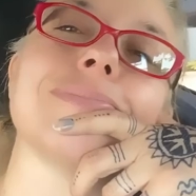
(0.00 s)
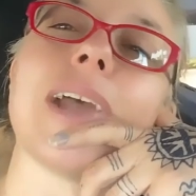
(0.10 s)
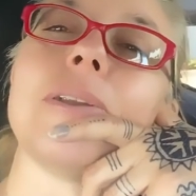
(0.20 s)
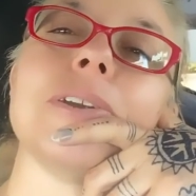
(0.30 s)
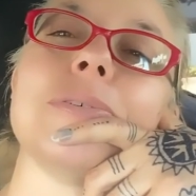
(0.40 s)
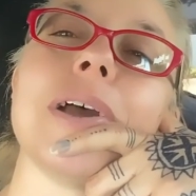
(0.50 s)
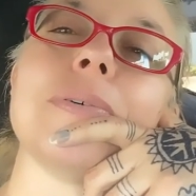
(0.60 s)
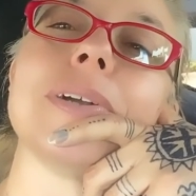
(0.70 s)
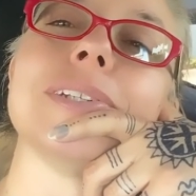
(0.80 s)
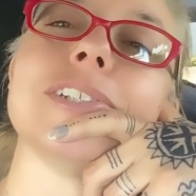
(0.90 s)
I don't know why I
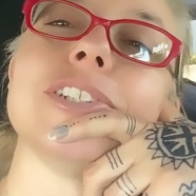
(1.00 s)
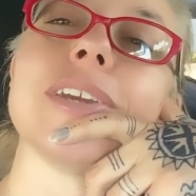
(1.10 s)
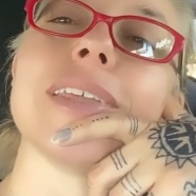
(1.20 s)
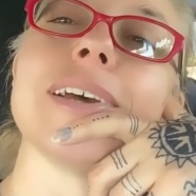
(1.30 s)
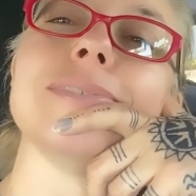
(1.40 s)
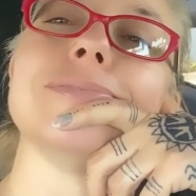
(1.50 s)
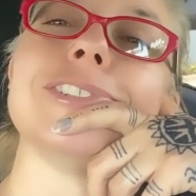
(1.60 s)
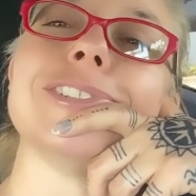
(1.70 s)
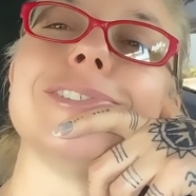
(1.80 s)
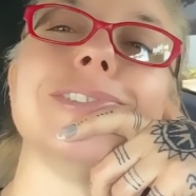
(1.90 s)
wanted to share that.
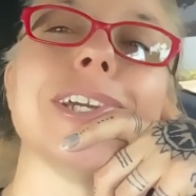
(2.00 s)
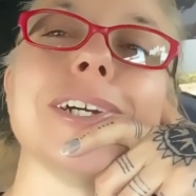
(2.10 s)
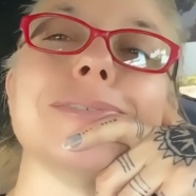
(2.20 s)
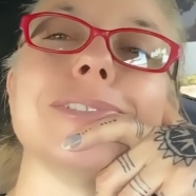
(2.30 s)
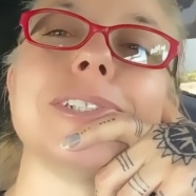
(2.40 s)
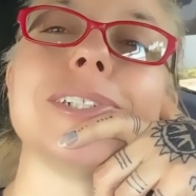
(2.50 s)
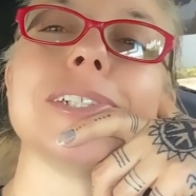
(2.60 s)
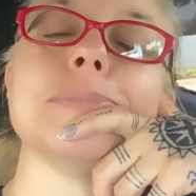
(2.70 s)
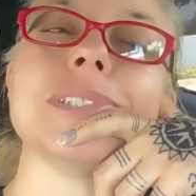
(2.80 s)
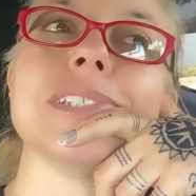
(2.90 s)
Just, you know, a little
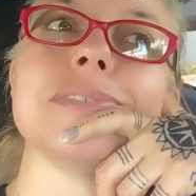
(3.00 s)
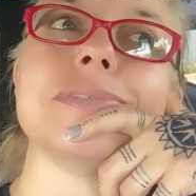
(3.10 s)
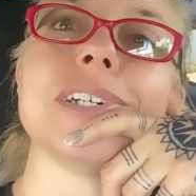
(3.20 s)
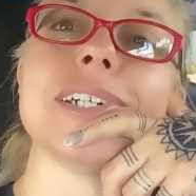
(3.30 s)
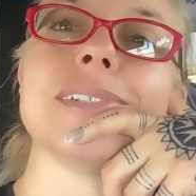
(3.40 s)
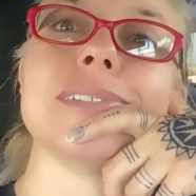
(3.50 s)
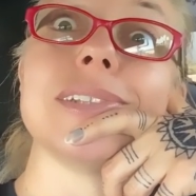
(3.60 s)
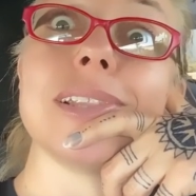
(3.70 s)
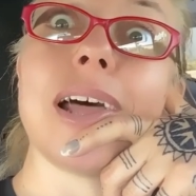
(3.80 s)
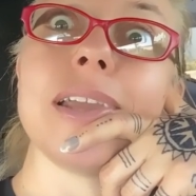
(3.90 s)
glimpse of uh,
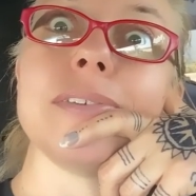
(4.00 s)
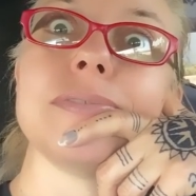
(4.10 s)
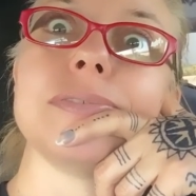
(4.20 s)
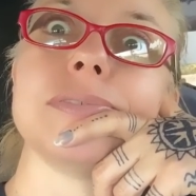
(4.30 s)
life.